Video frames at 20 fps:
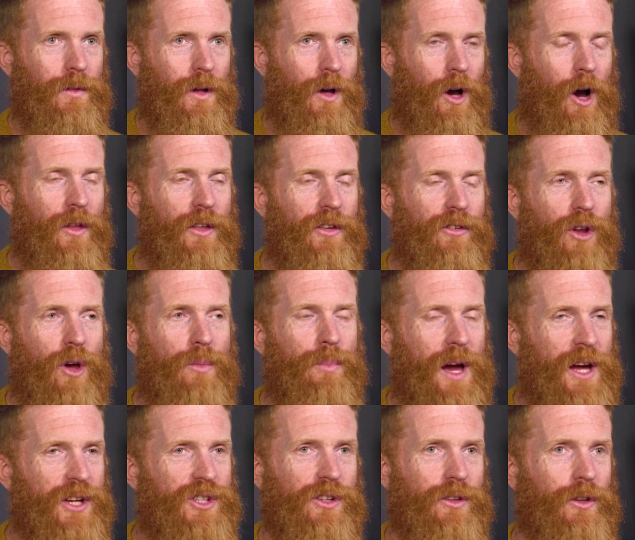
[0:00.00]
There's no
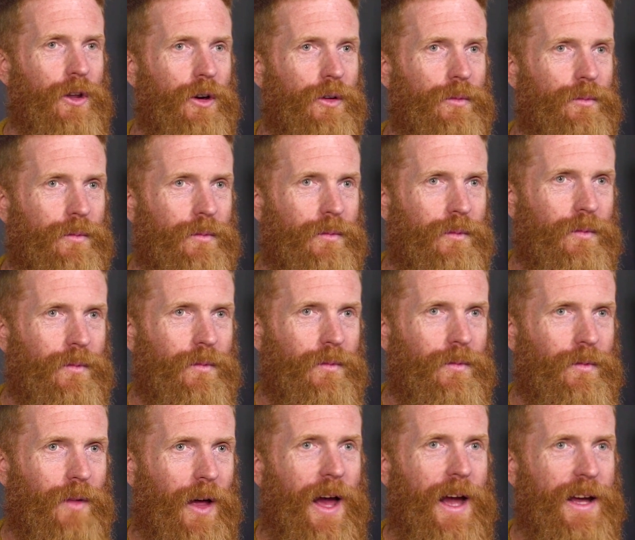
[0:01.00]
passion though.
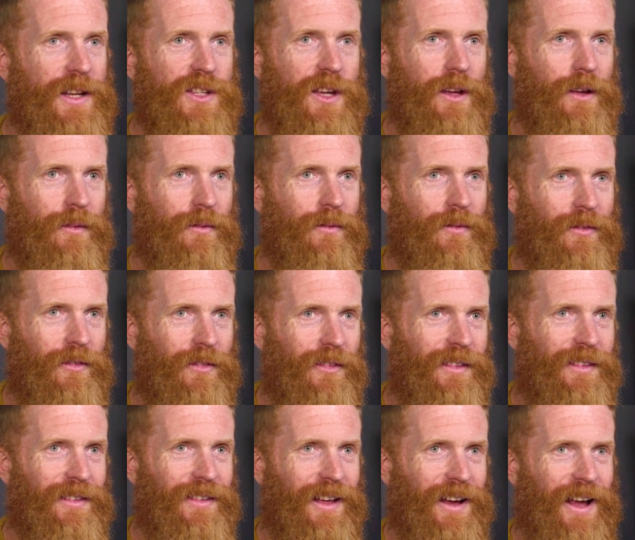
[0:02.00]
I hate it.
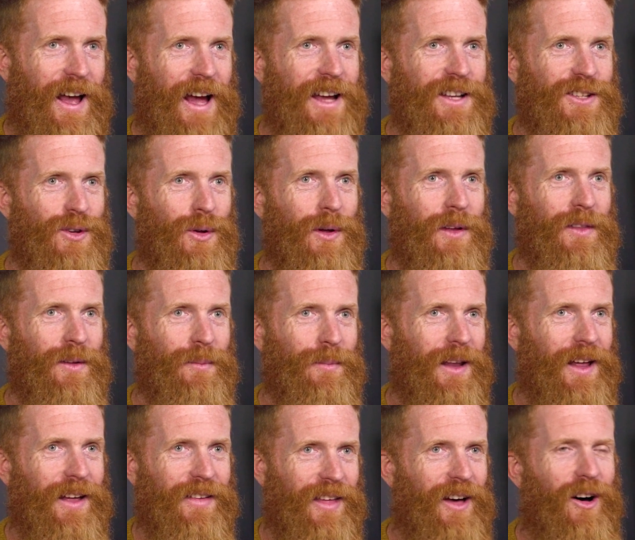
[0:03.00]
Like, I hate doing them.
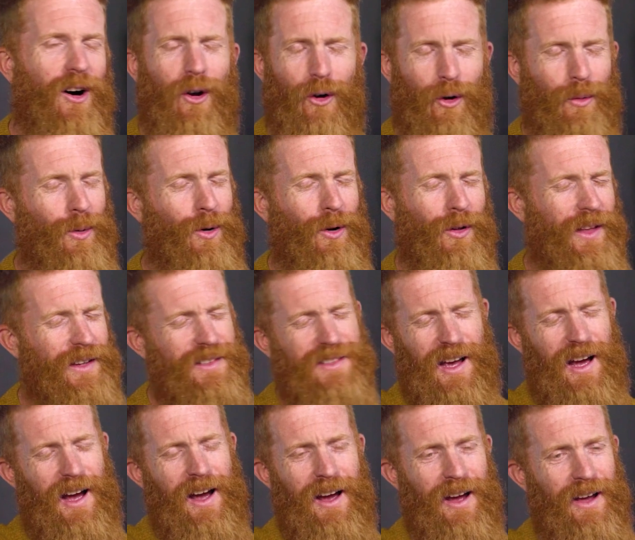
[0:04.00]
Like, they're horrible, they're
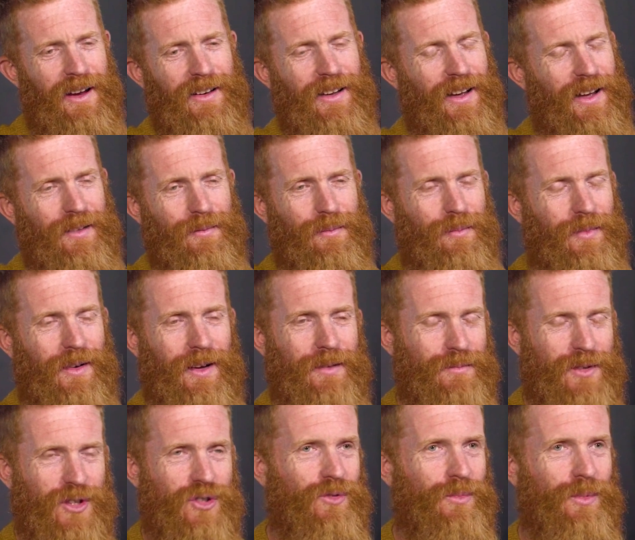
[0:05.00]
tired, I'm
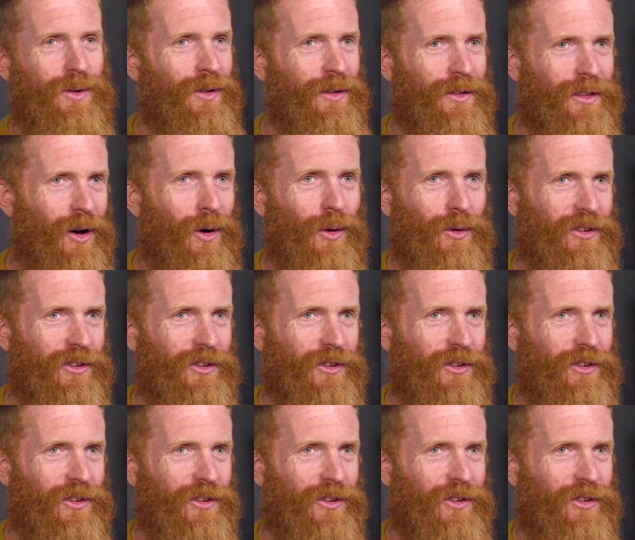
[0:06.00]
miserable the whole